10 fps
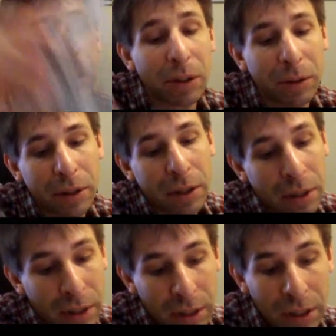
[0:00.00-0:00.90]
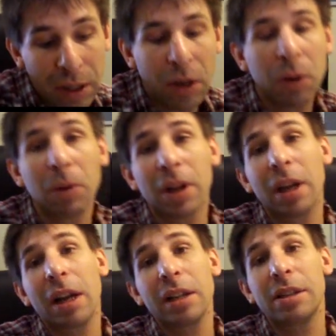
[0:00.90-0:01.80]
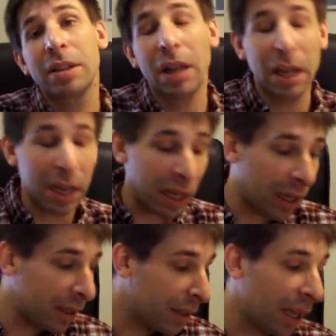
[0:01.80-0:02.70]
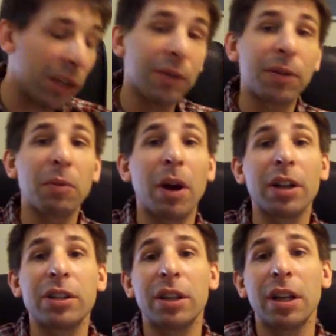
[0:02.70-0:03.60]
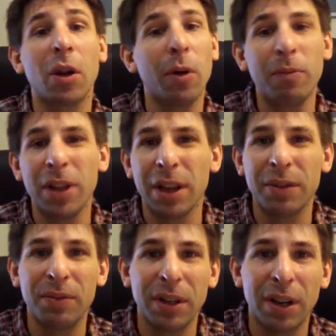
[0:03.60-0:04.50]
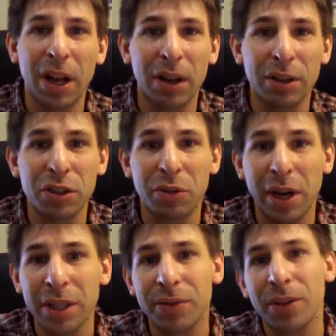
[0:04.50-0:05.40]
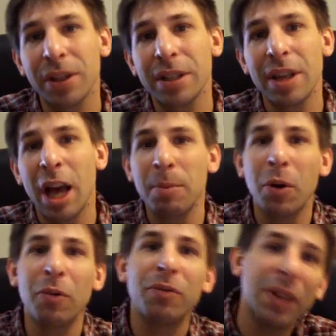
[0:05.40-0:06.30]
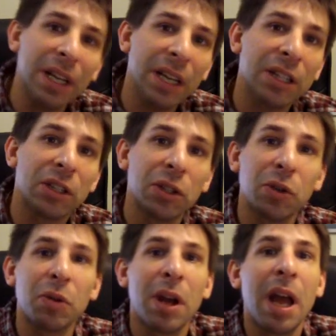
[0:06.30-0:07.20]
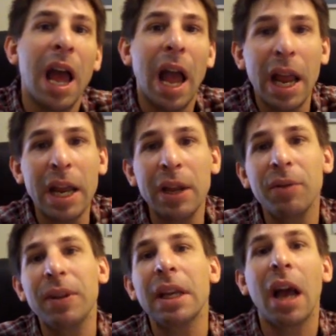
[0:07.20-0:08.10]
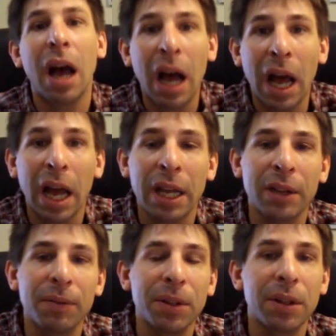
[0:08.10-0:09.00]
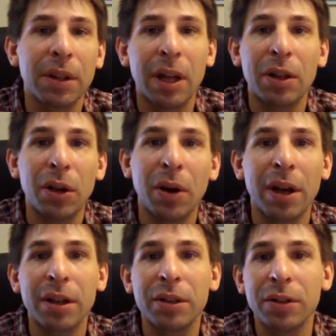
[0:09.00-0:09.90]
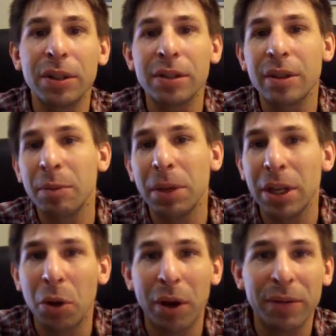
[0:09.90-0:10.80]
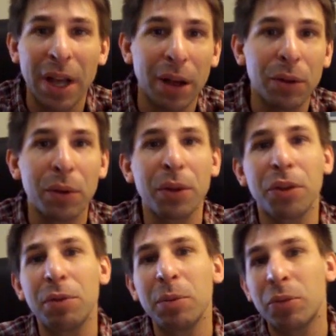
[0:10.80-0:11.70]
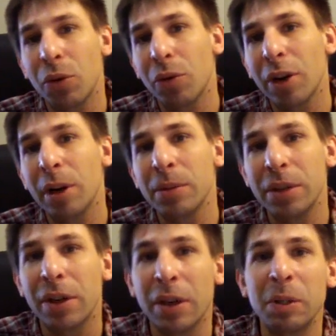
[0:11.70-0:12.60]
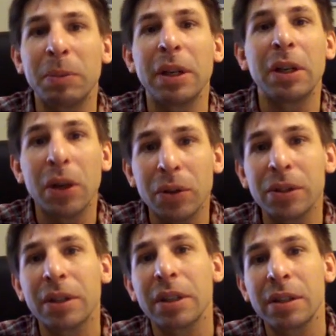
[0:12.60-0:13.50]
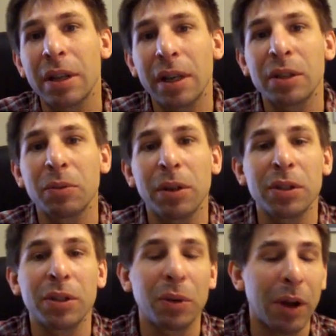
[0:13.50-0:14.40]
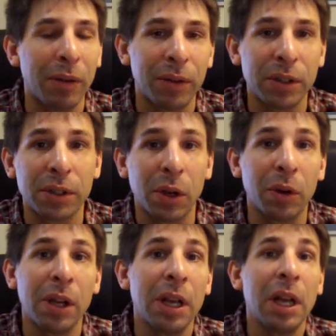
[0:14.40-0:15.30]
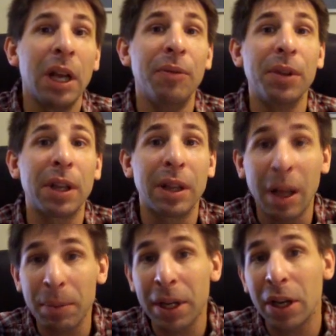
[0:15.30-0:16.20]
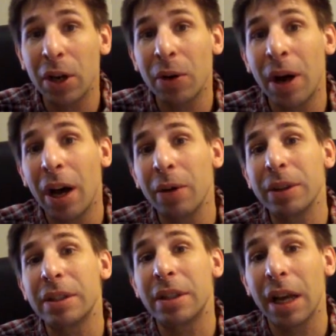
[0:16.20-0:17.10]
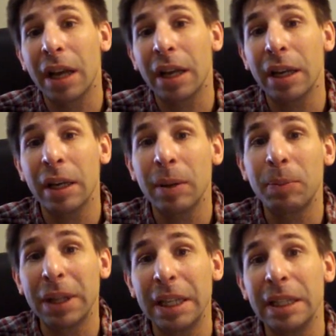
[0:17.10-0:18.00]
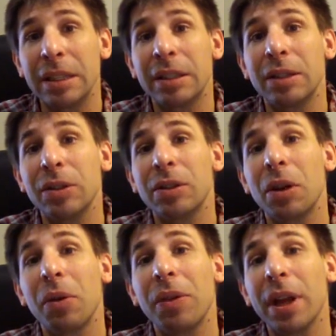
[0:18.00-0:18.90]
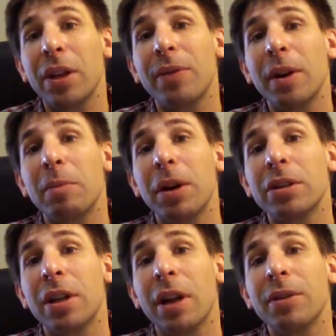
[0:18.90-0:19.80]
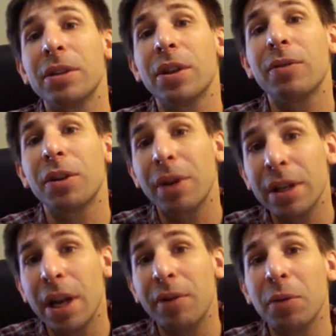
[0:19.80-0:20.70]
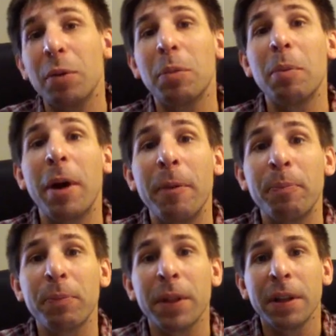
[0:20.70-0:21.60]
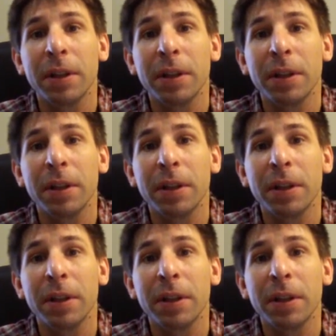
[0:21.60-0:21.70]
So what can I say? Thank you for watching. Hopefully I can figure out how to transfer these MOV to AVI. If you know how to do this, let me know. I've downloaded 3 programs. There has been no success whatsoever. So if you can let me know how it's done, please do so. Thank you very much and have yourself a great day, everyone. Bye-bye.